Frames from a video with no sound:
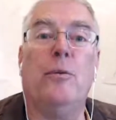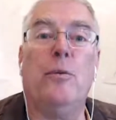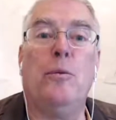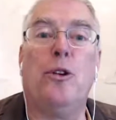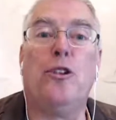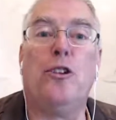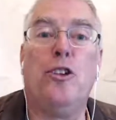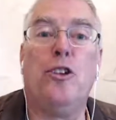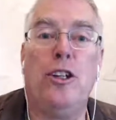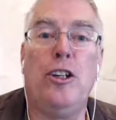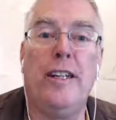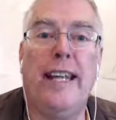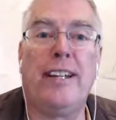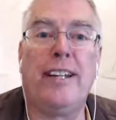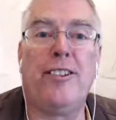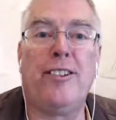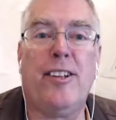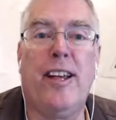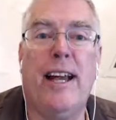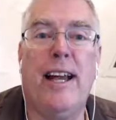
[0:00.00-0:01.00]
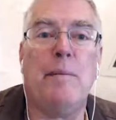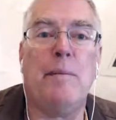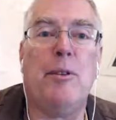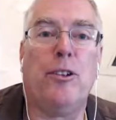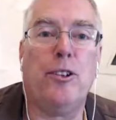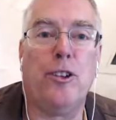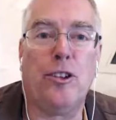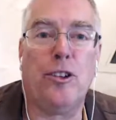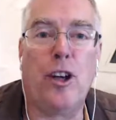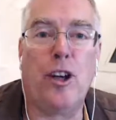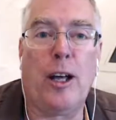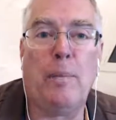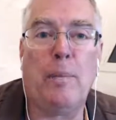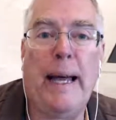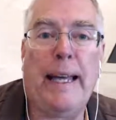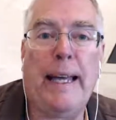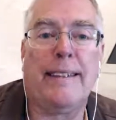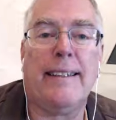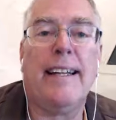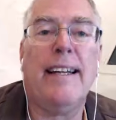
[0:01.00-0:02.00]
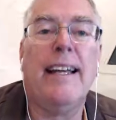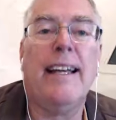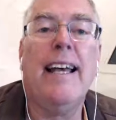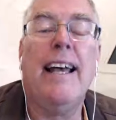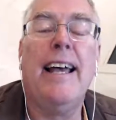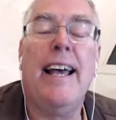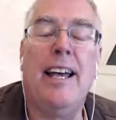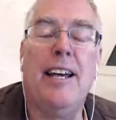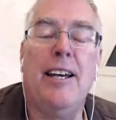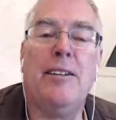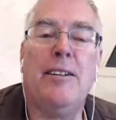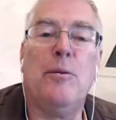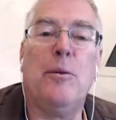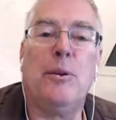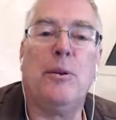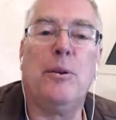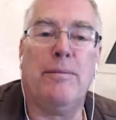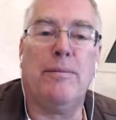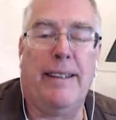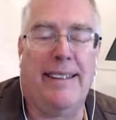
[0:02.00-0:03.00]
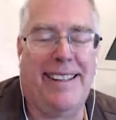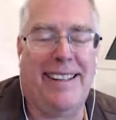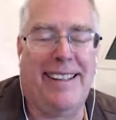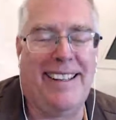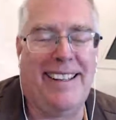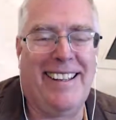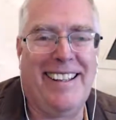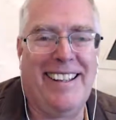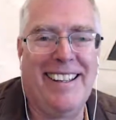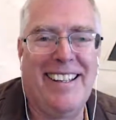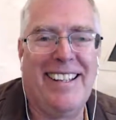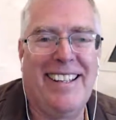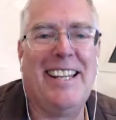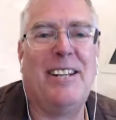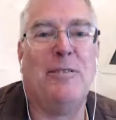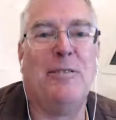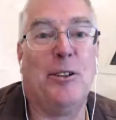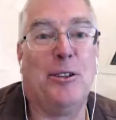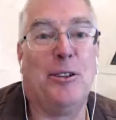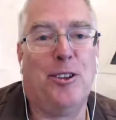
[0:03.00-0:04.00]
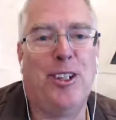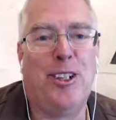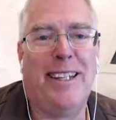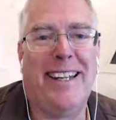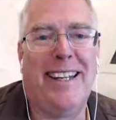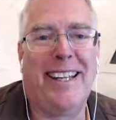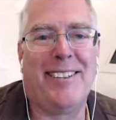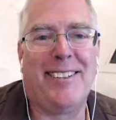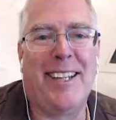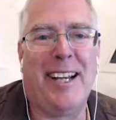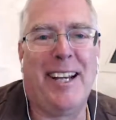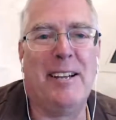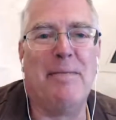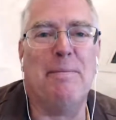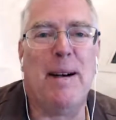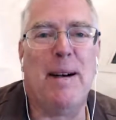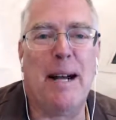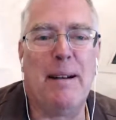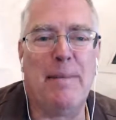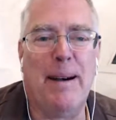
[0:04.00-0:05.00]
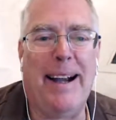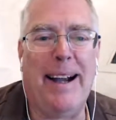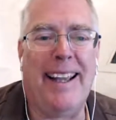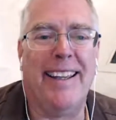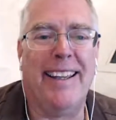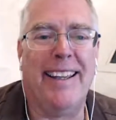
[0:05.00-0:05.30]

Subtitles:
And we'll see you next time. This is Scott Patton, and we'll see you next time. Bye-bye.